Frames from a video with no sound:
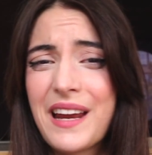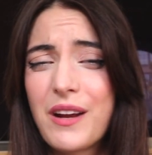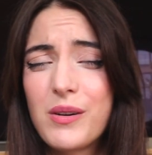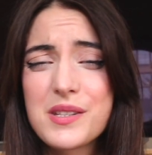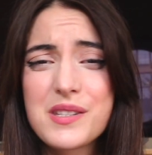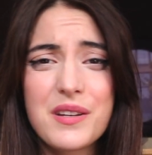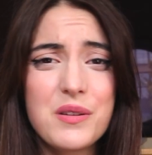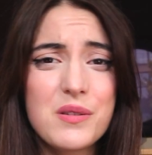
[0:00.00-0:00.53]
I
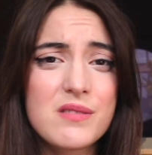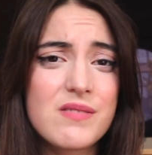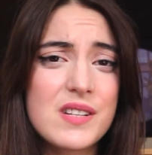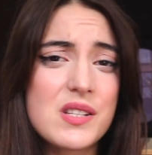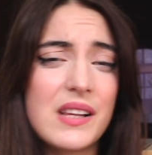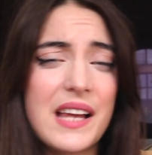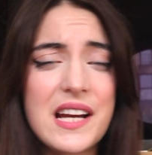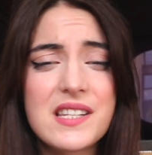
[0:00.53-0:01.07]
also use
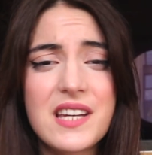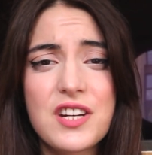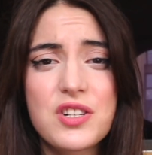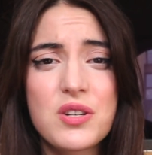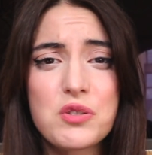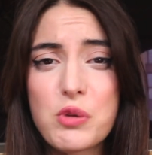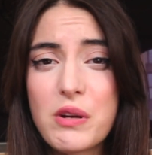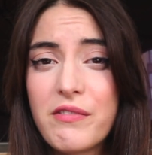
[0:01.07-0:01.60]

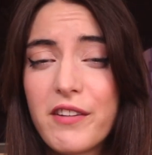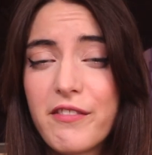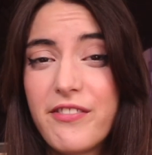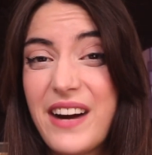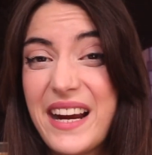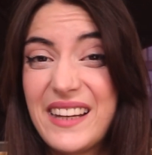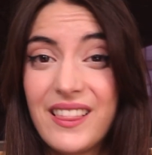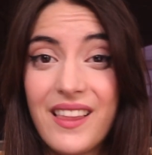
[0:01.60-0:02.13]
visualization to even find